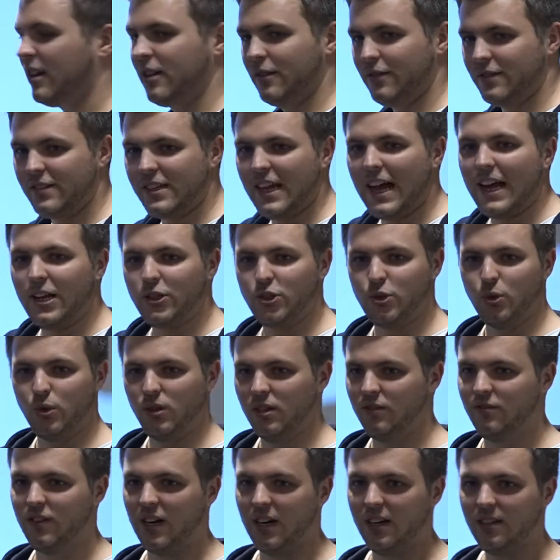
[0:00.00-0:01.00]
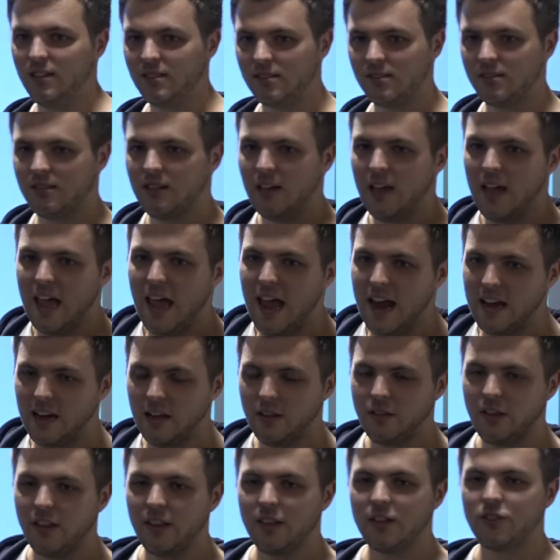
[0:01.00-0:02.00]
kind of catch-all advice.
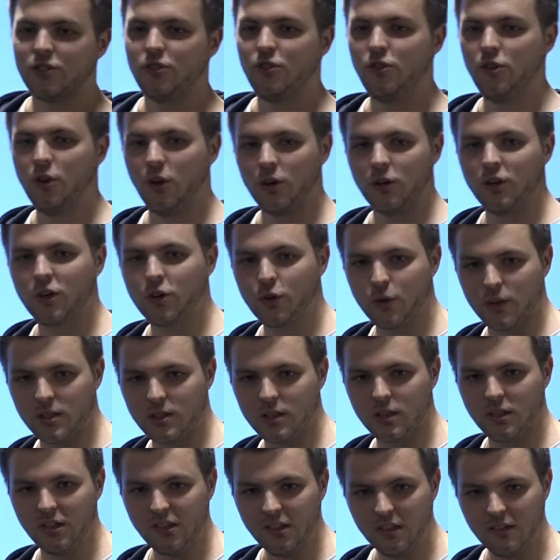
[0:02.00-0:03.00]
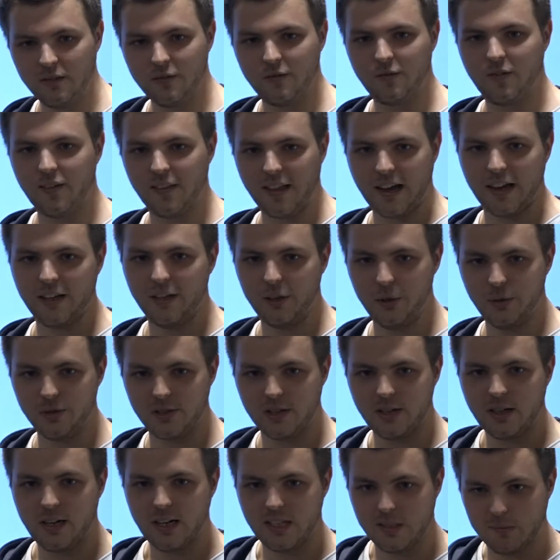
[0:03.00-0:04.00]
Anything that's non-critical for that
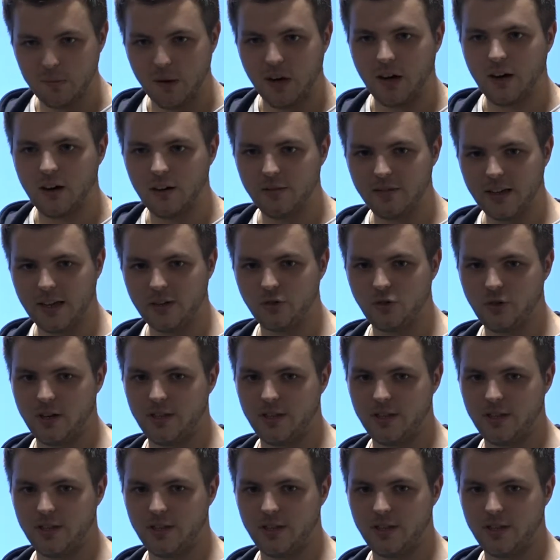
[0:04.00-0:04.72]
user as part of that